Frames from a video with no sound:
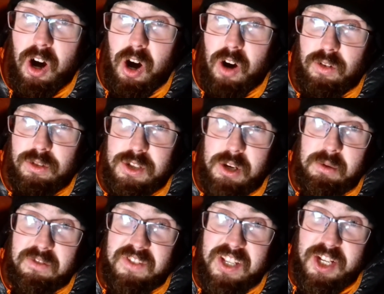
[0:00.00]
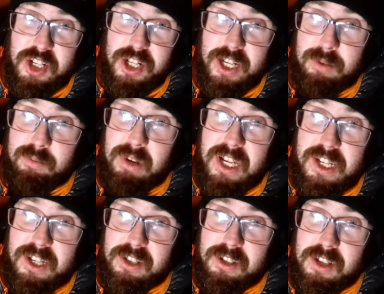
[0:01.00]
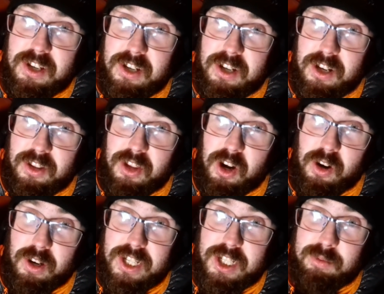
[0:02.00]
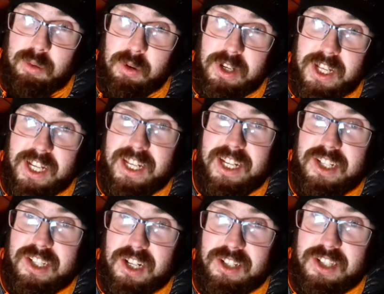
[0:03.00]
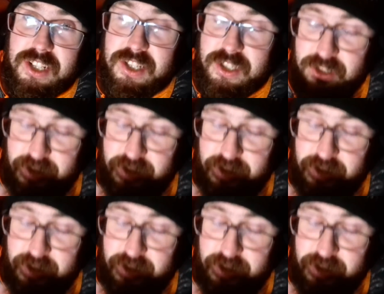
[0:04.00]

are on top of Ditchling Beacon, the highest point in East Sussex